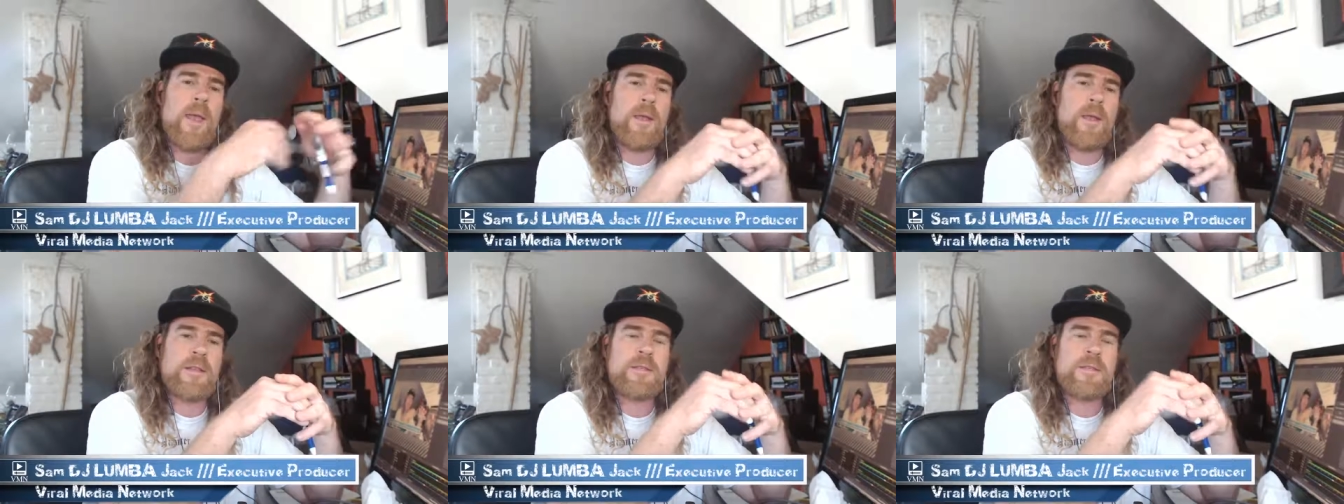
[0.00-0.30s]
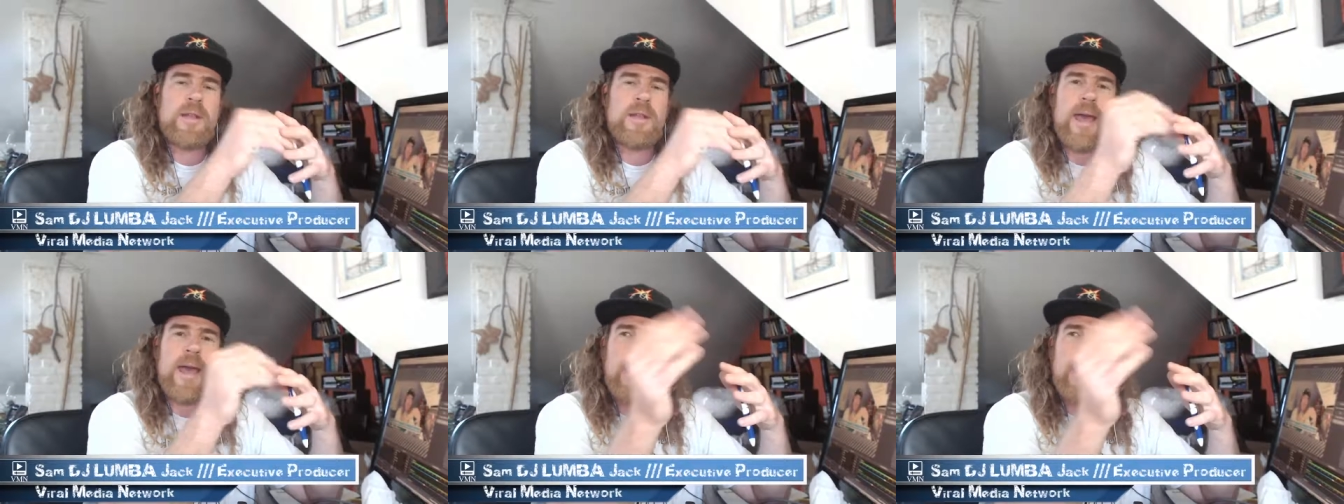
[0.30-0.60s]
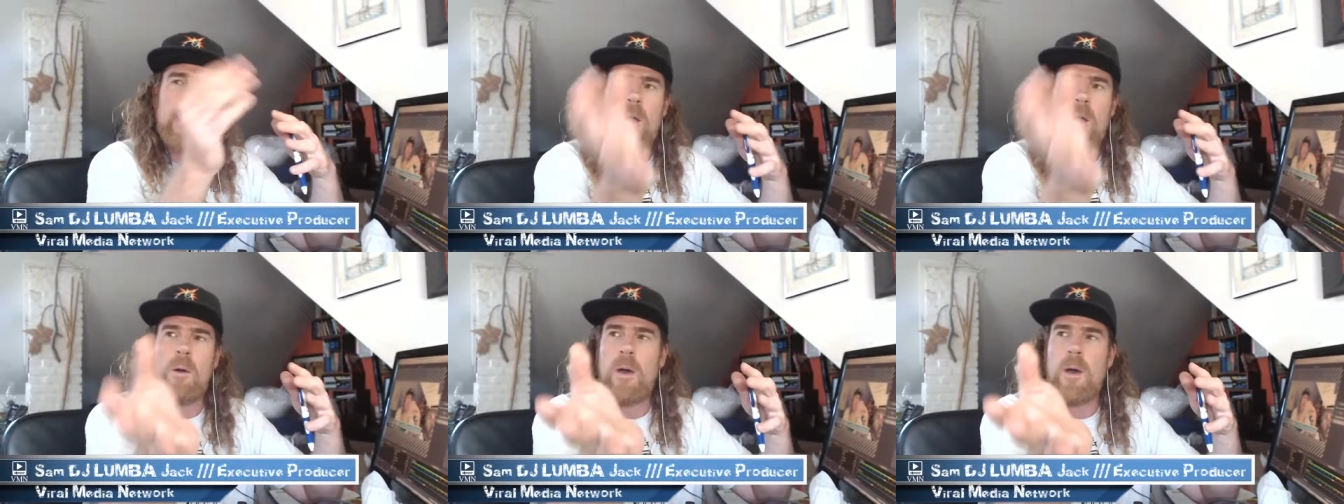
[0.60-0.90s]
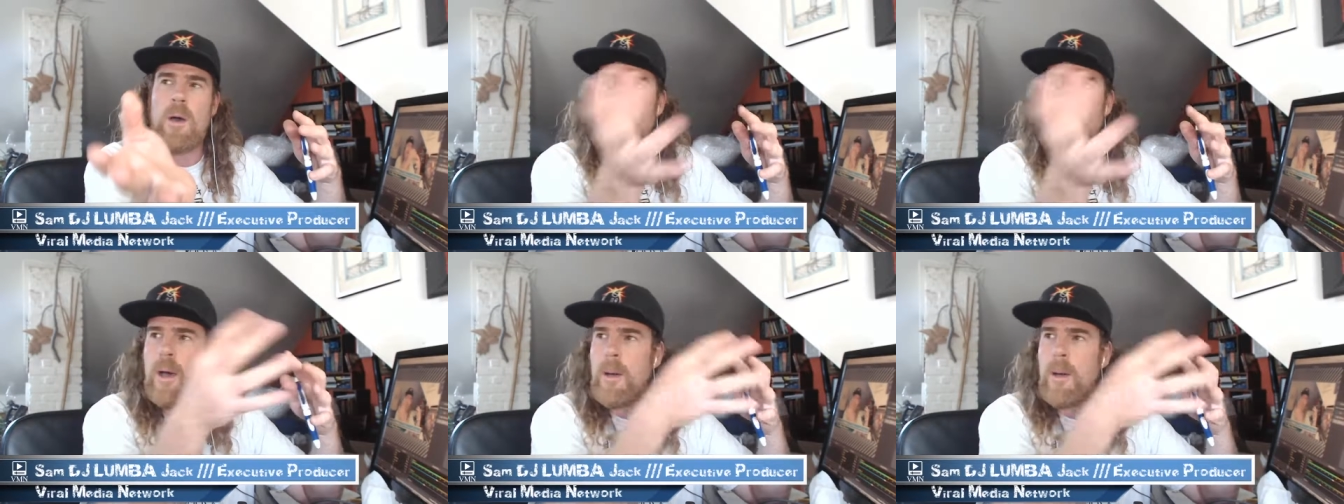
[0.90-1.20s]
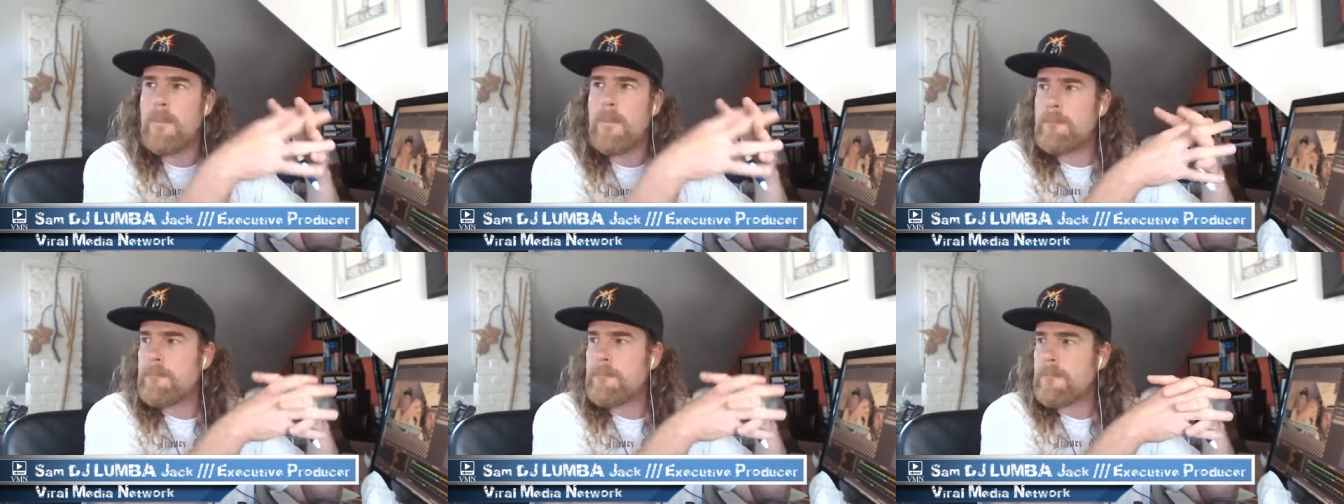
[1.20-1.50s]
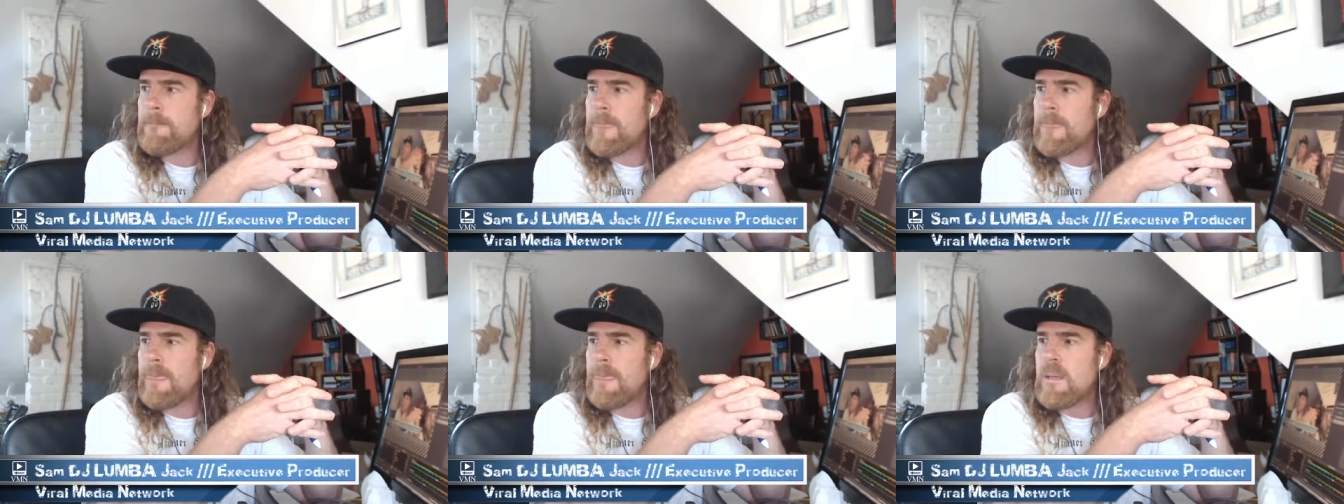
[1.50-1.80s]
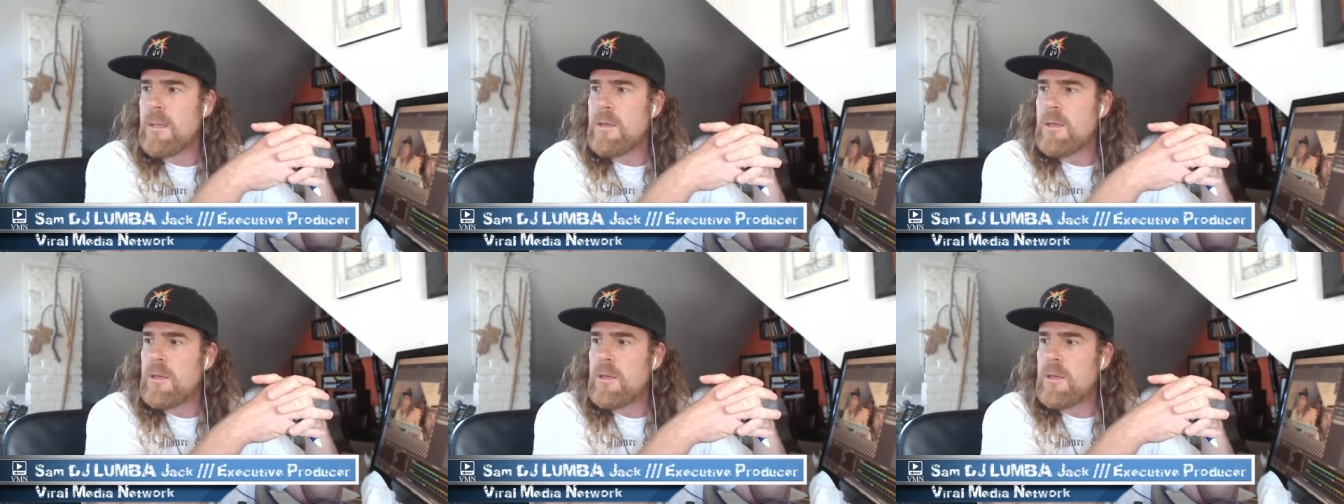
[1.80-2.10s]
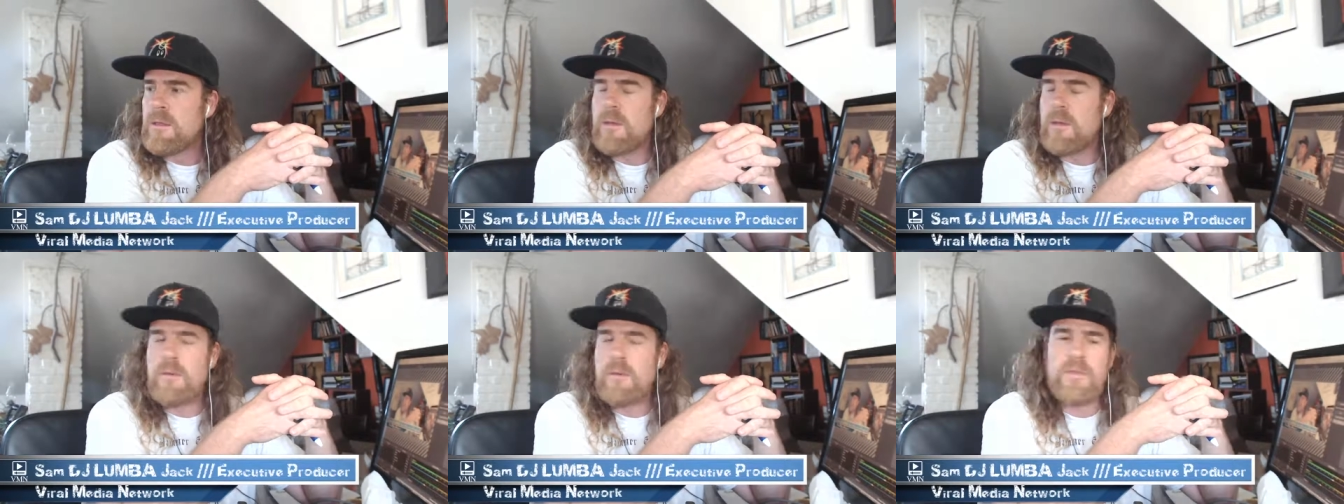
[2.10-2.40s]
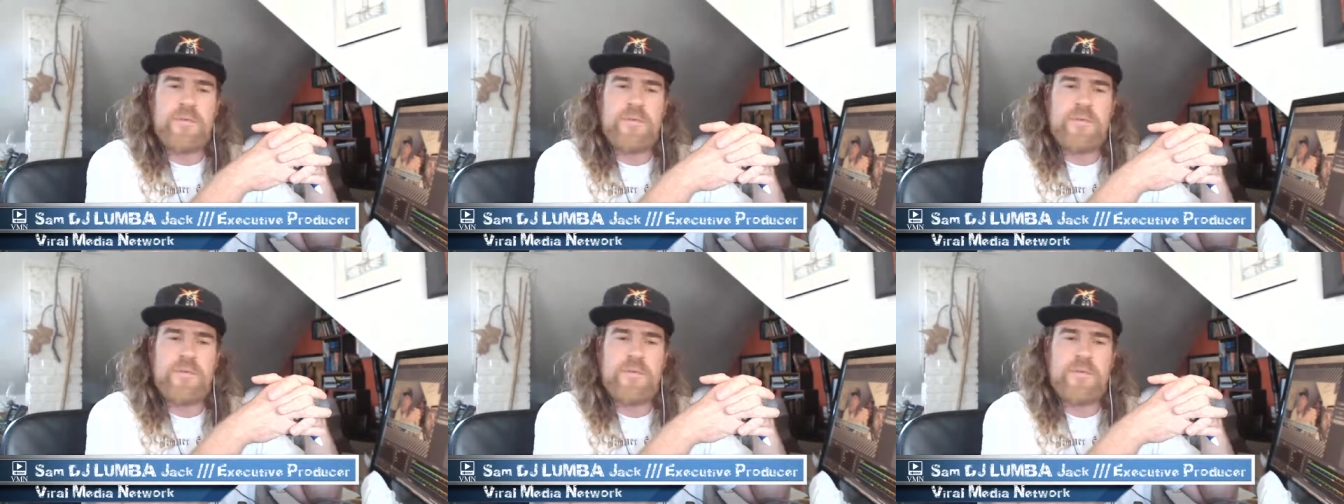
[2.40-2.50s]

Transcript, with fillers: It's now um, the the